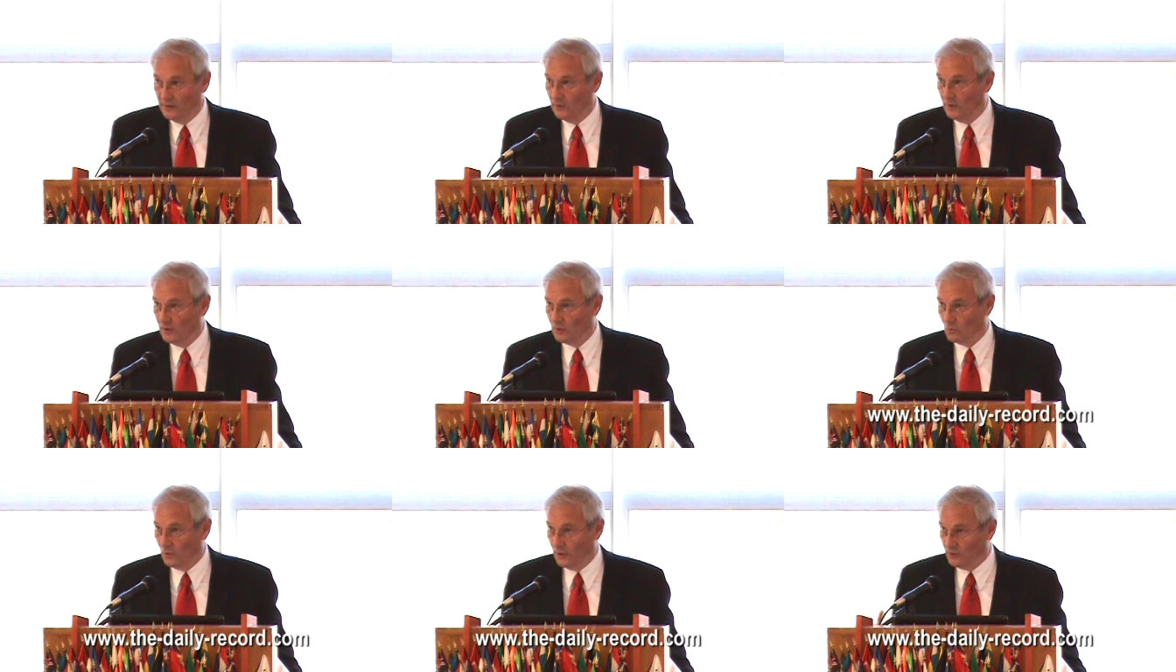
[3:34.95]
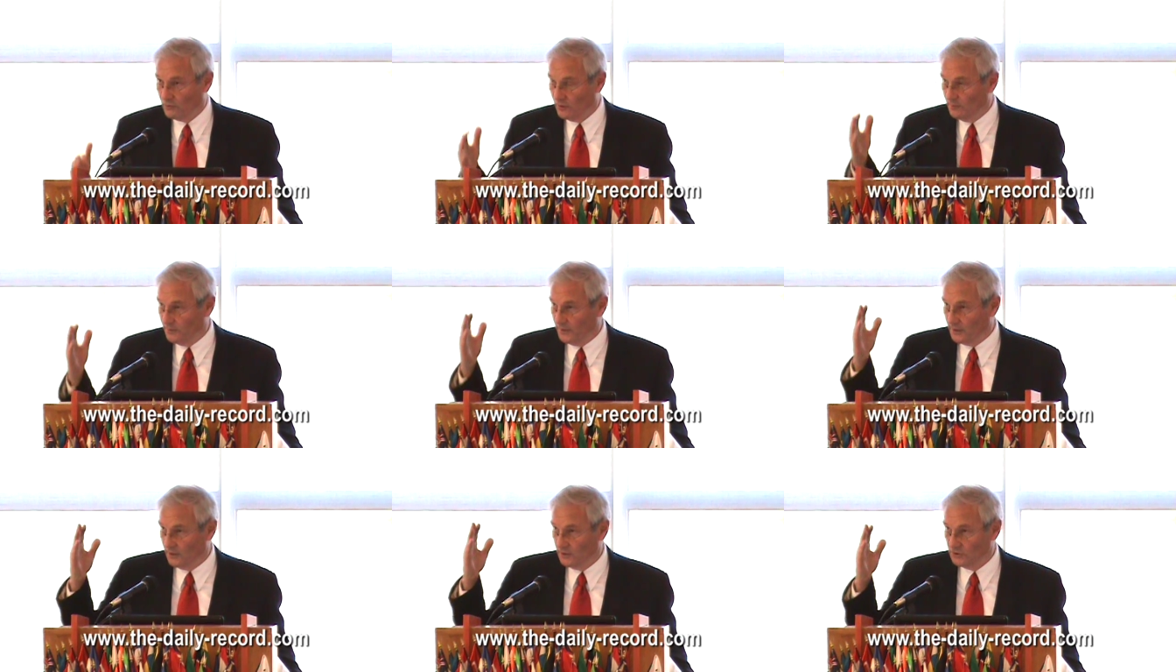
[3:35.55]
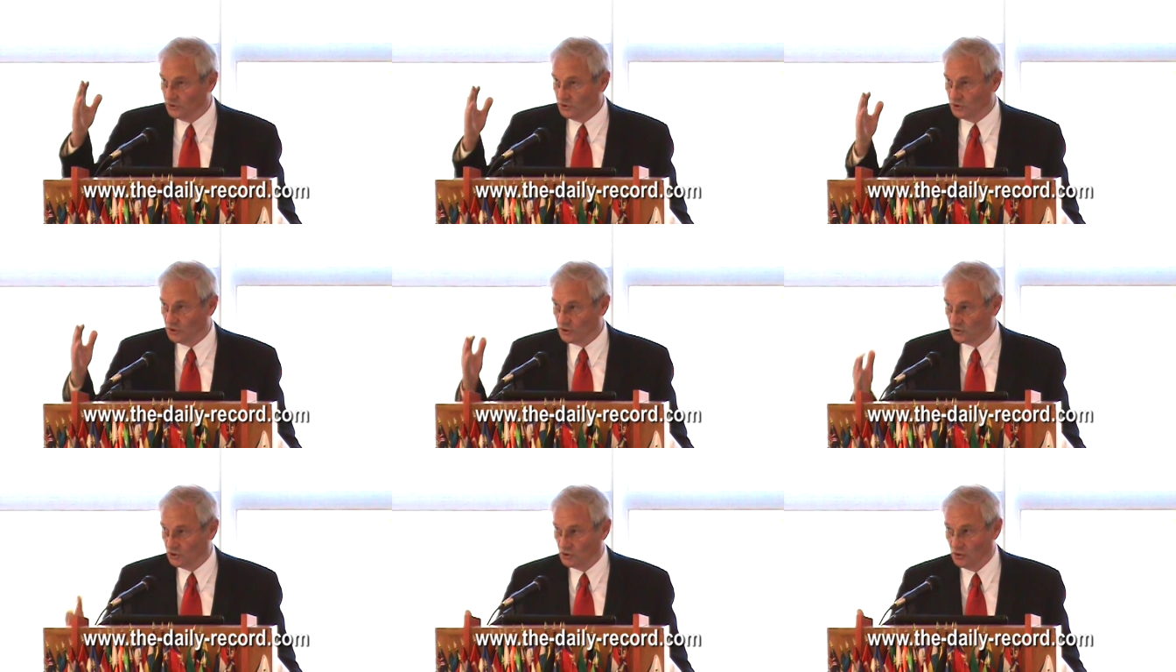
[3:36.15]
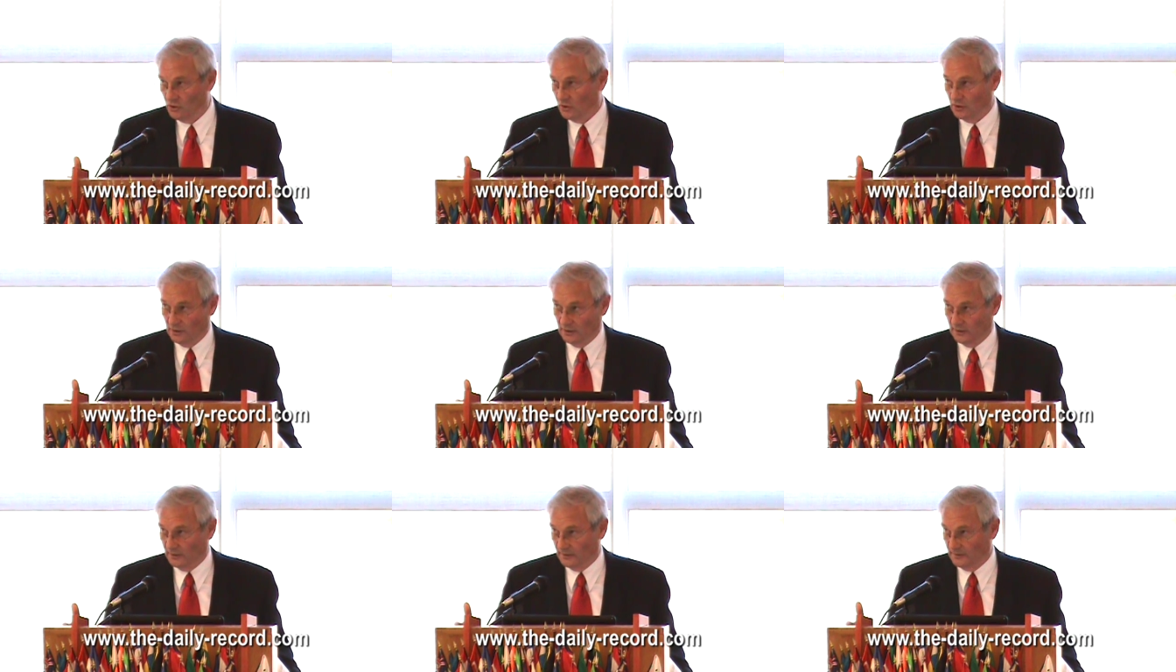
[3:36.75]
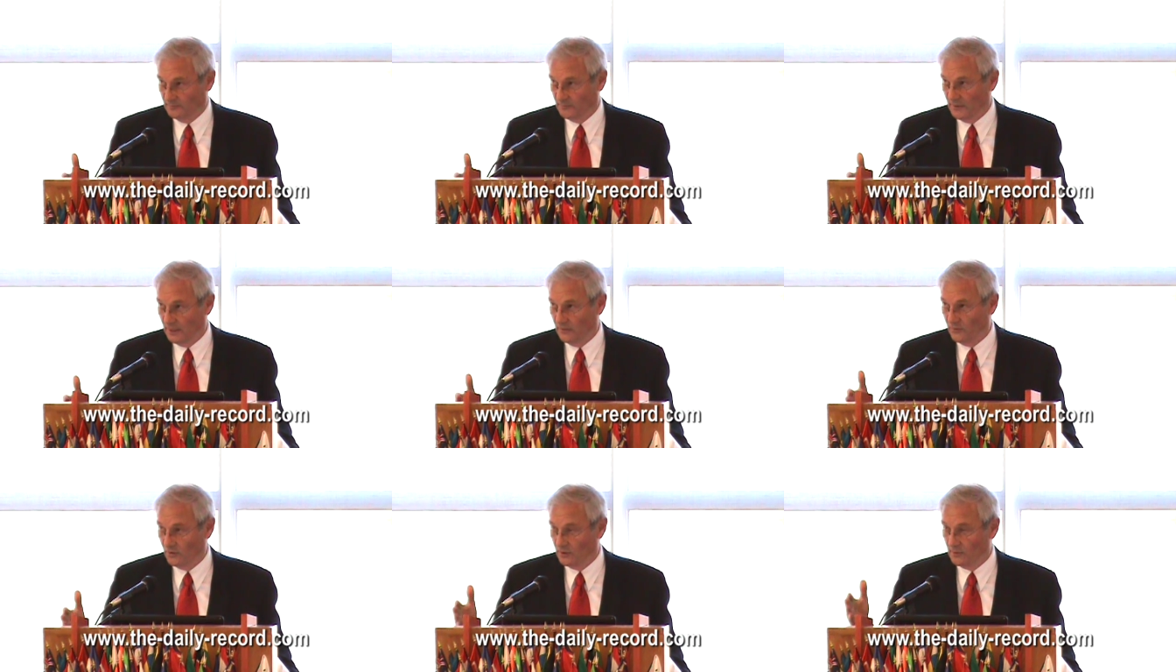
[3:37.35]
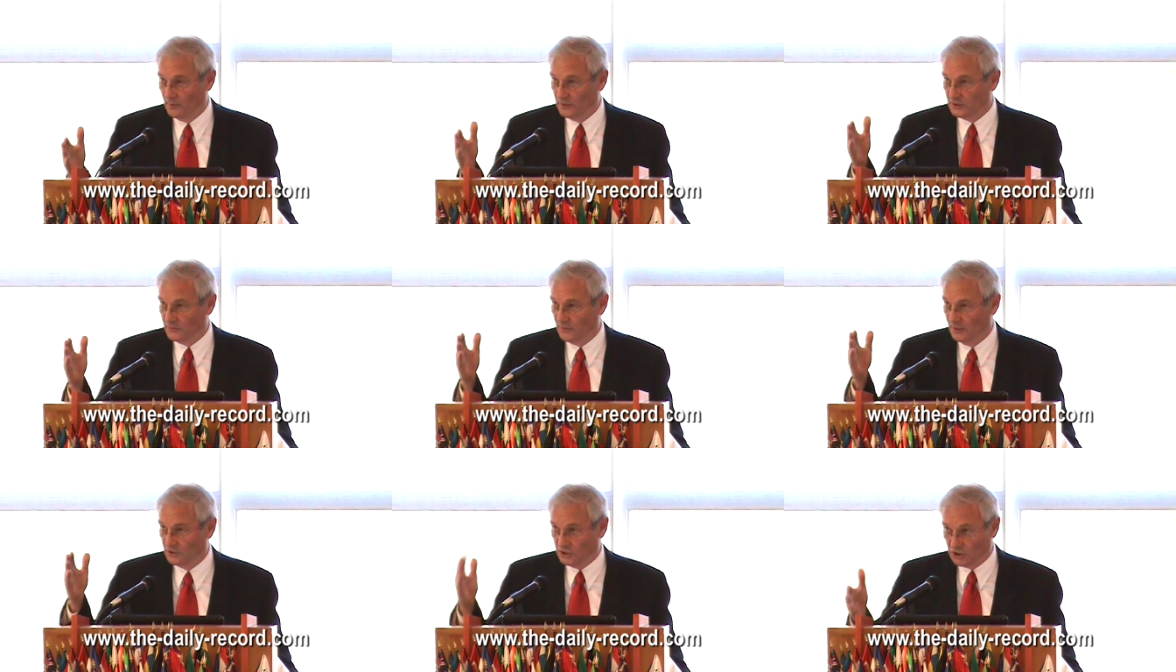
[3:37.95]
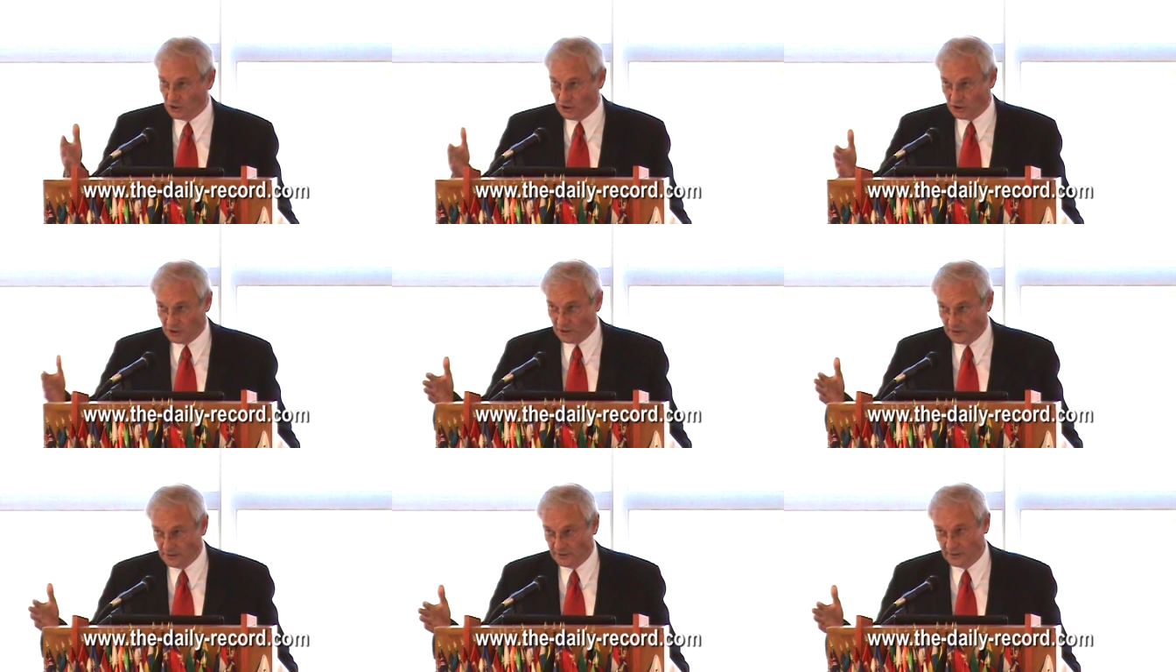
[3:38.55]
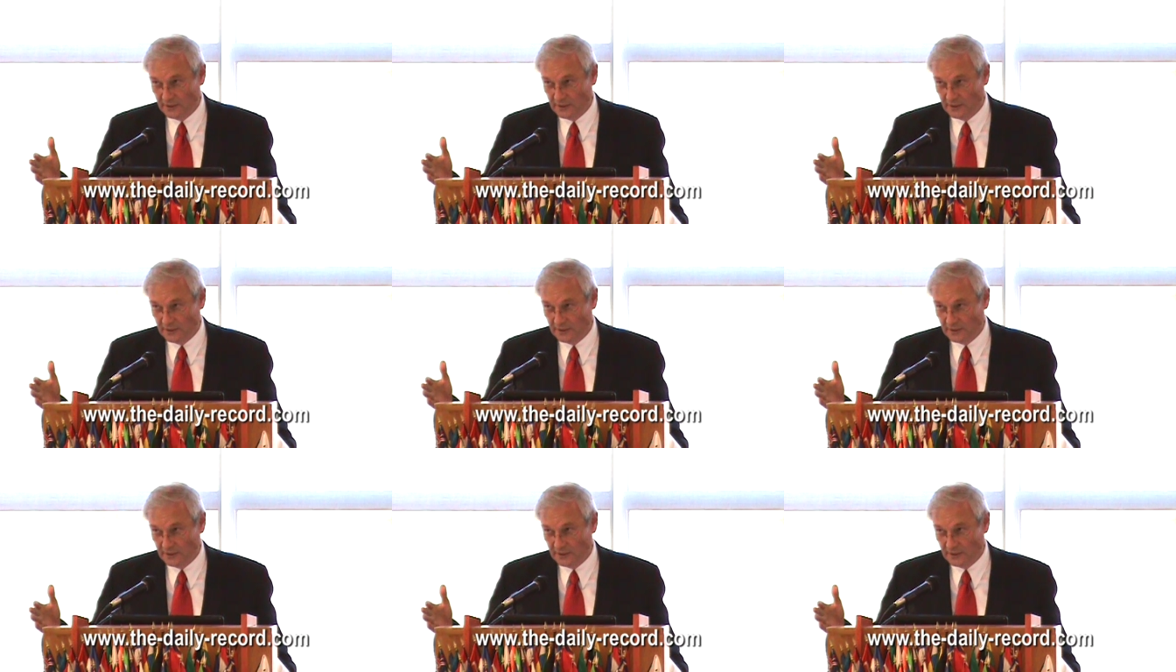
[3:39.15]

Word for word: you'd hear one great big ch And if you heard a bunch of ch